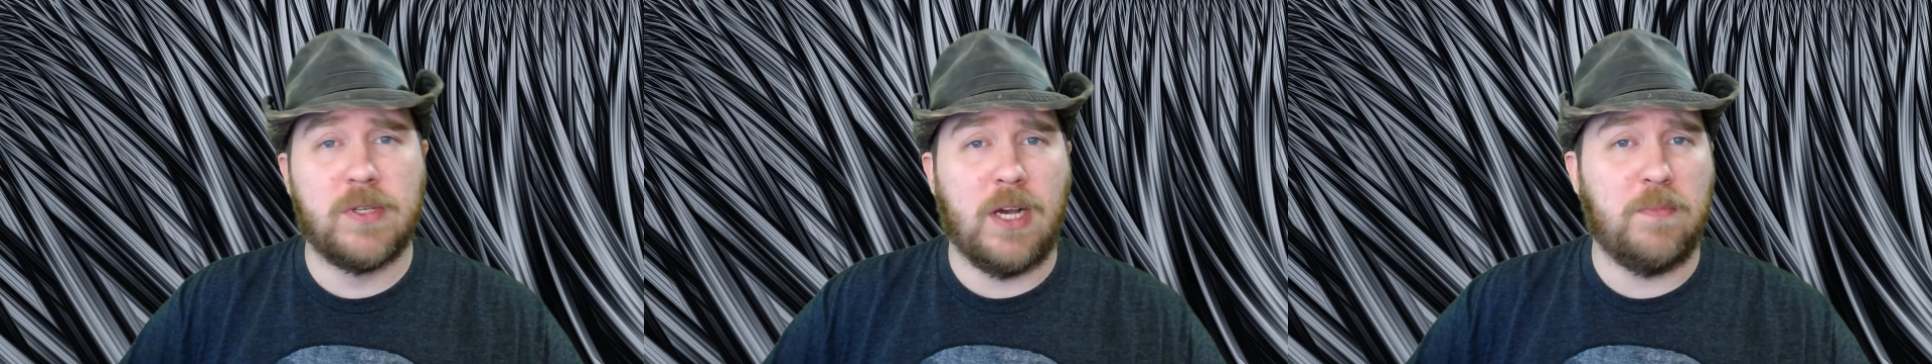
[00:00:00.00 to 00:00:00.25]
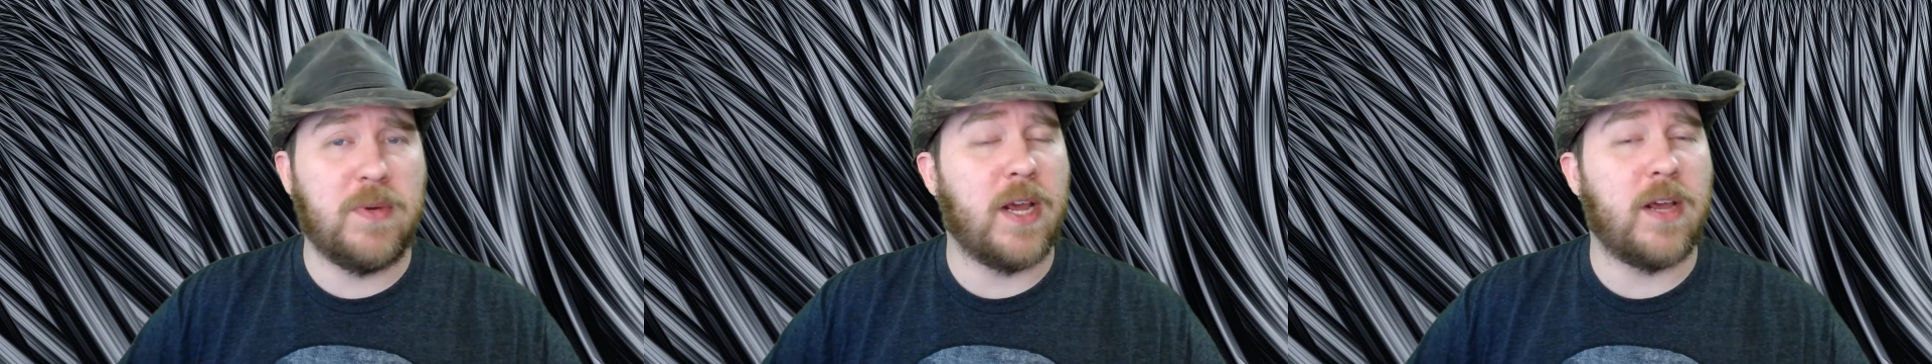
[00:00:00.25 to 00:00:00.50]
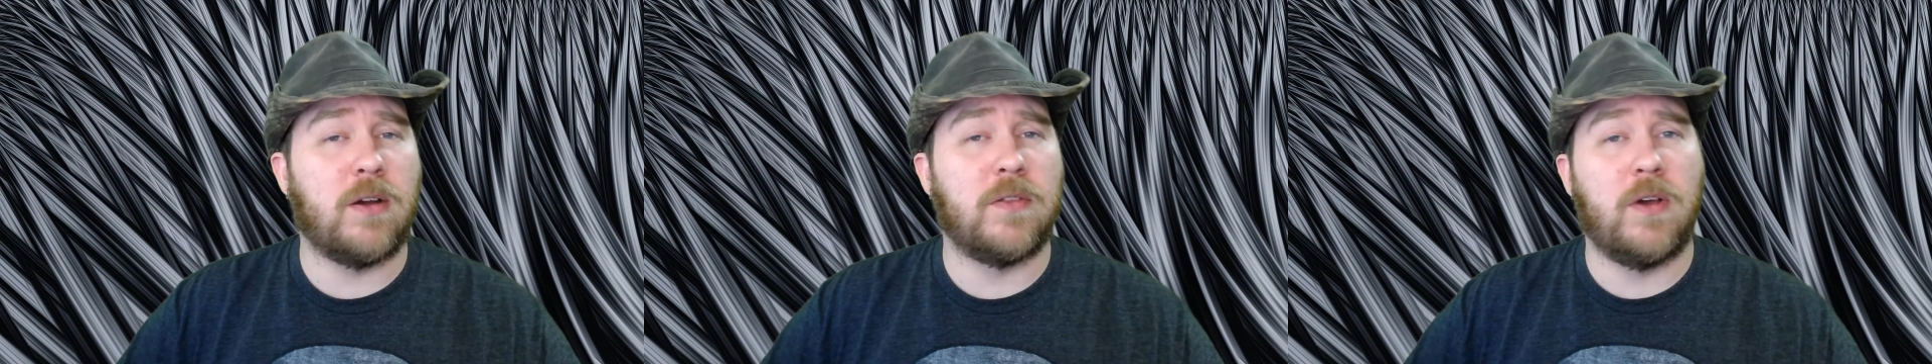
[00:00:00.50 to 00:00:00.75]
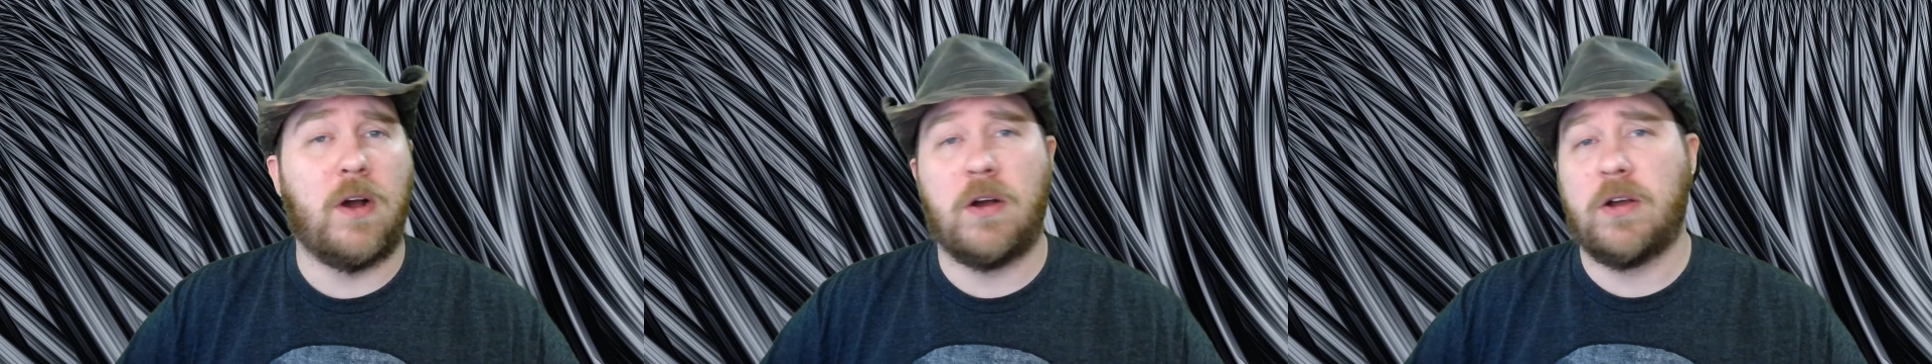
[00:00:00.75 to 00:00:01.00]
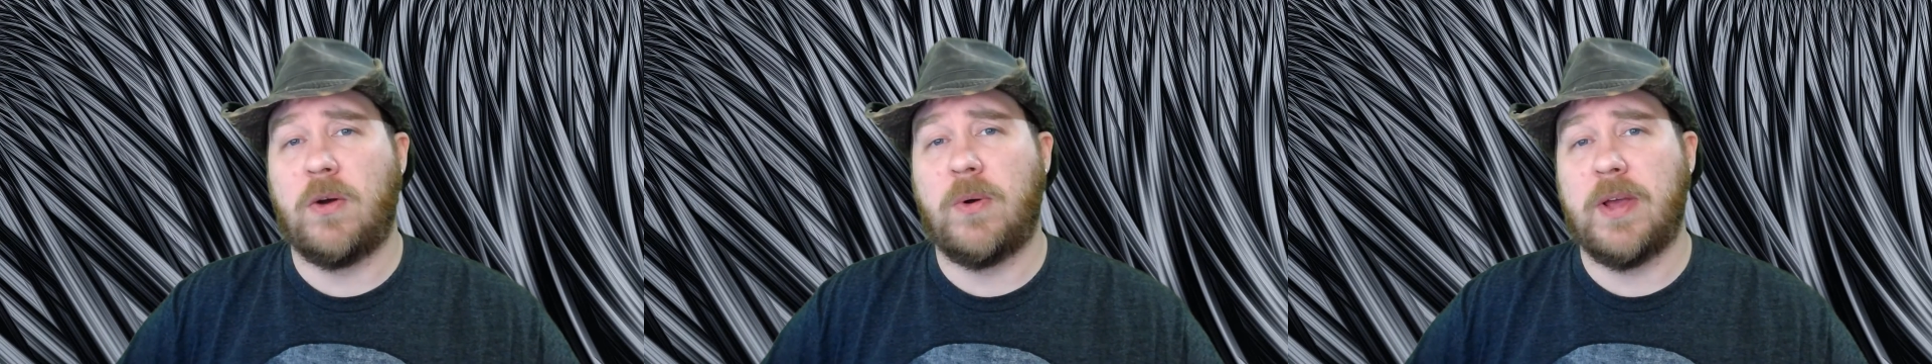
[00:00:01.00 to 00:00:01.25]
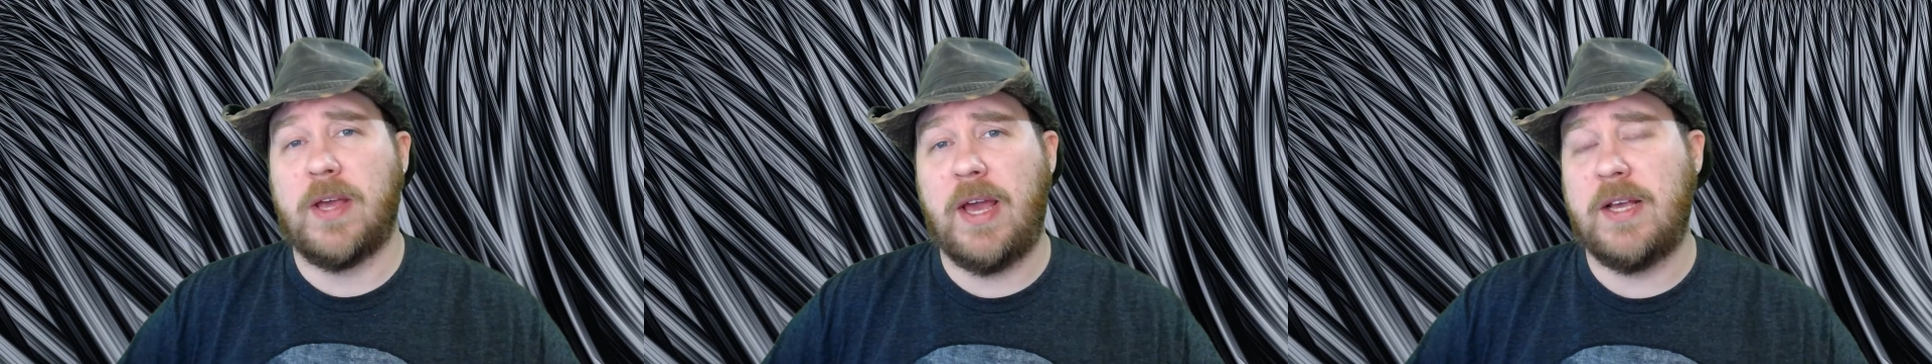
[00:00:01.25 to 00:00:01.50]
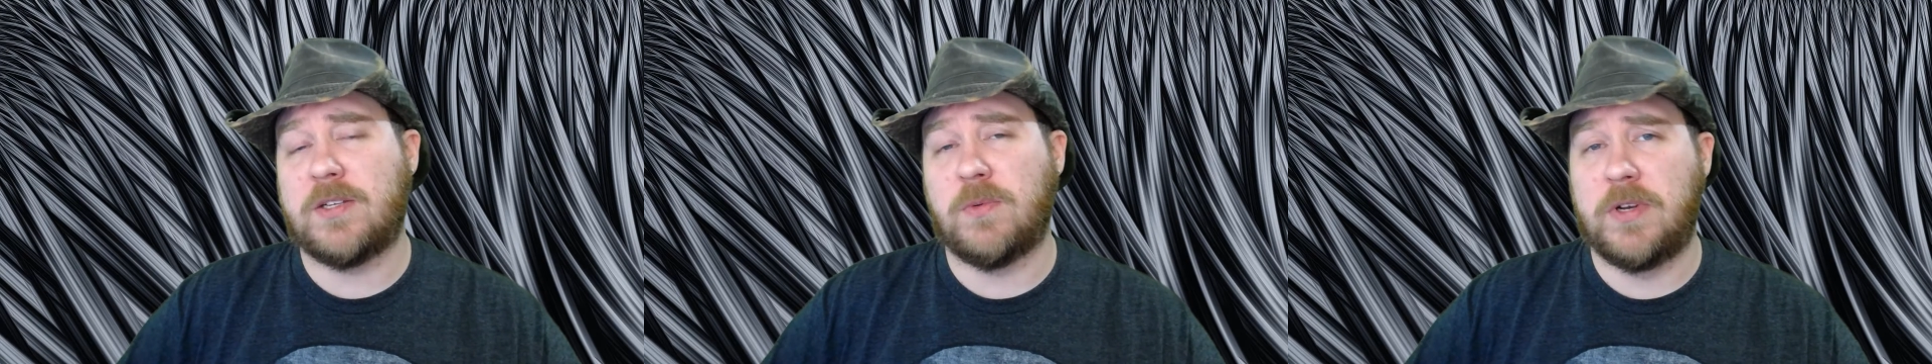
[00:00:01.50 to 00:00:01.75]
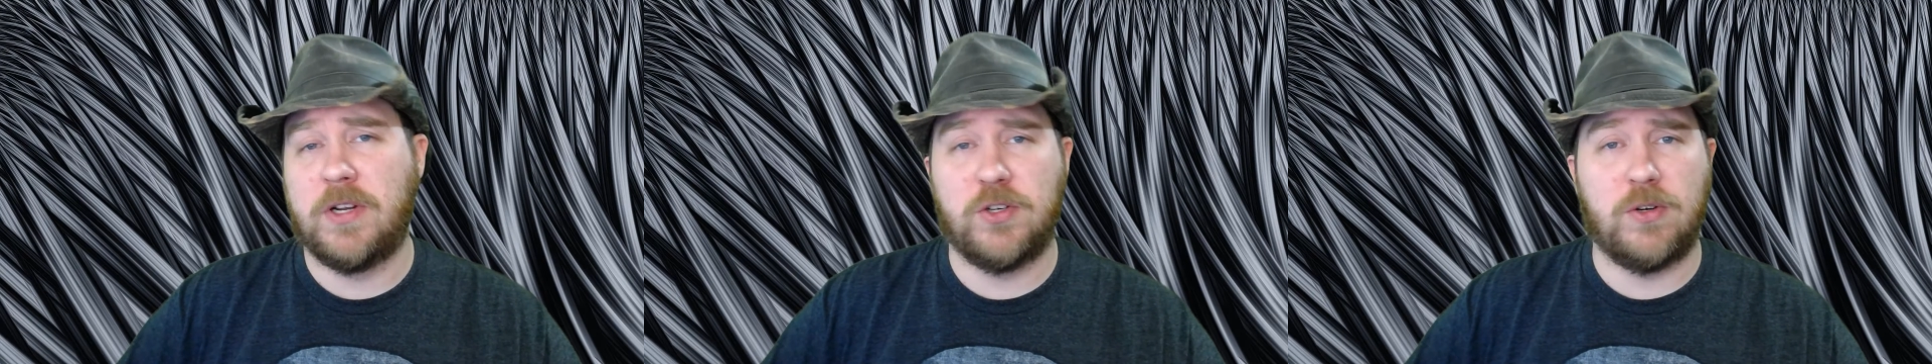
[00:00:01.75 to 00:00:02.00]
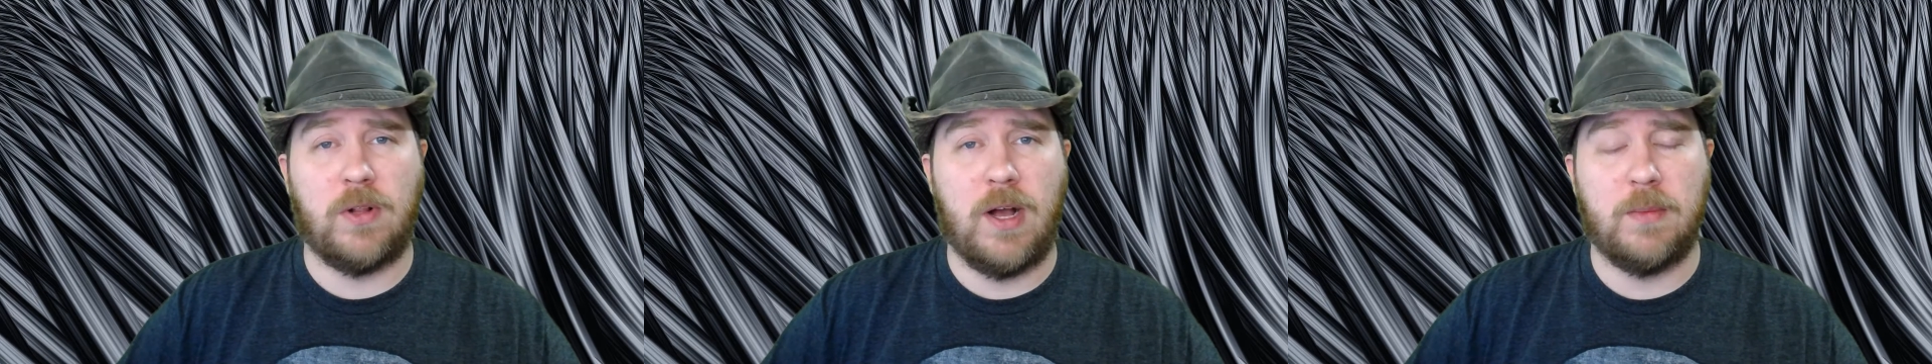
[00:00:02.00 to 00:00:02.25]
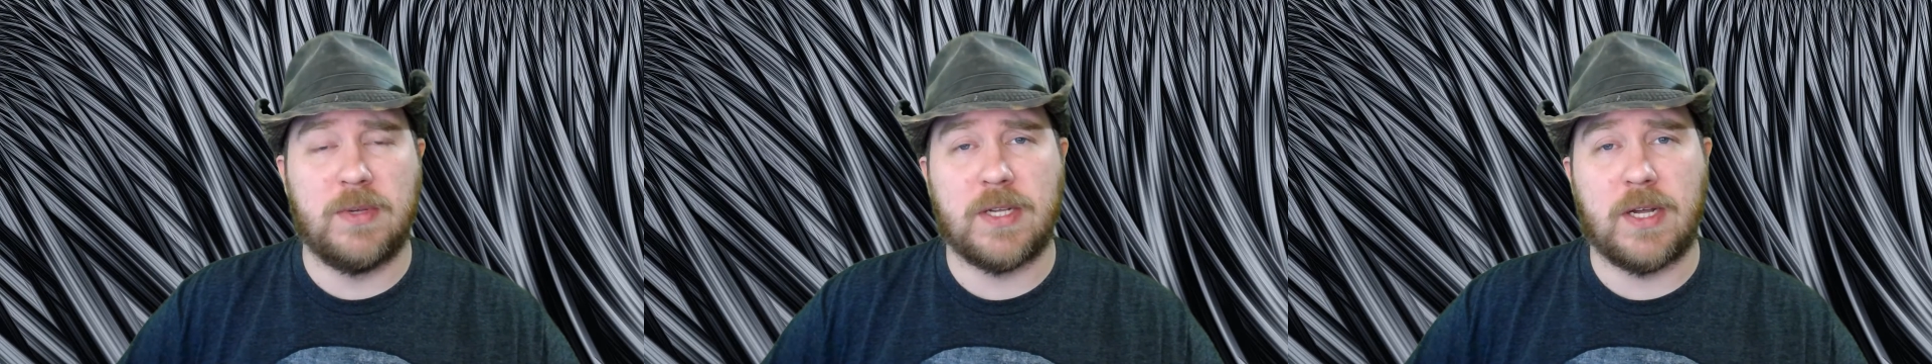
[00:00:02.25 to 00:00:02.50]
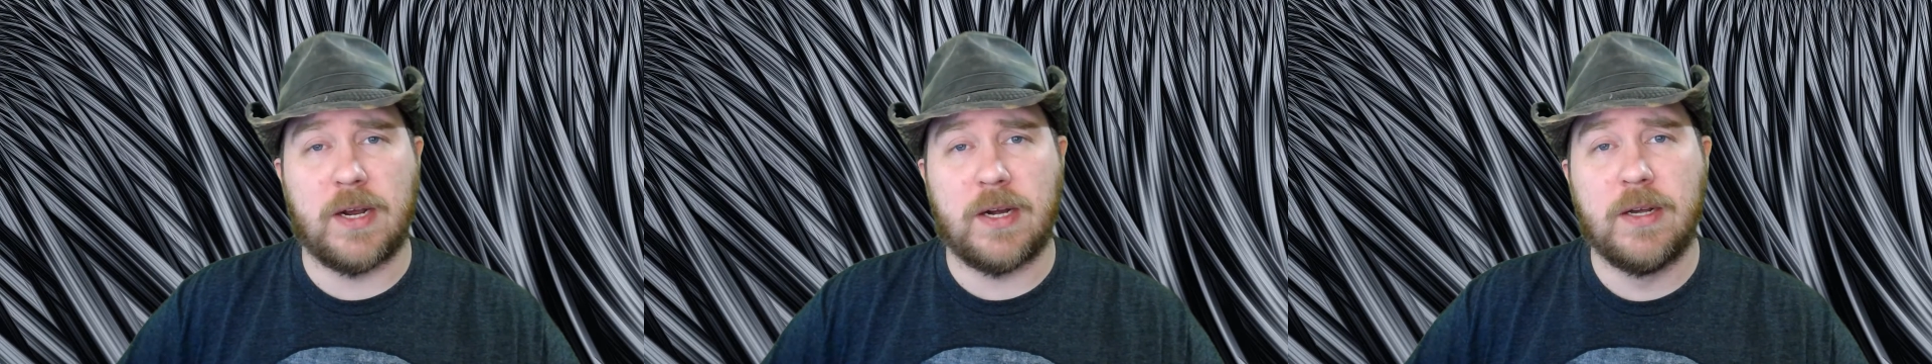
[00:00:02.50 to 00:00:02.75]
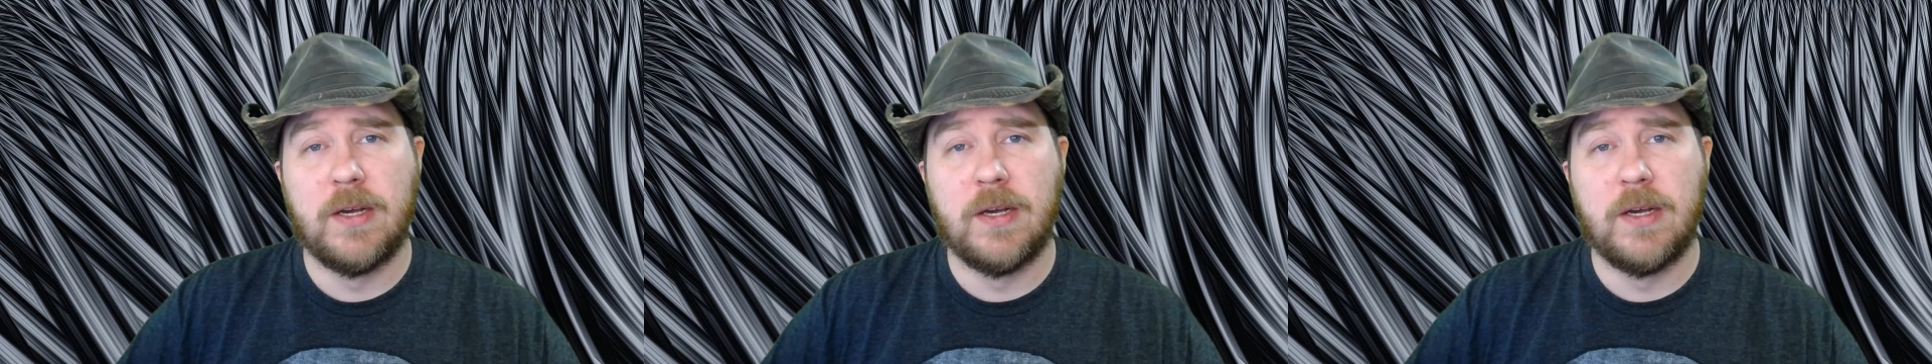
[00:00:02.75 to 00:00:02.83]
update on the ongoing case with Digital Homicide.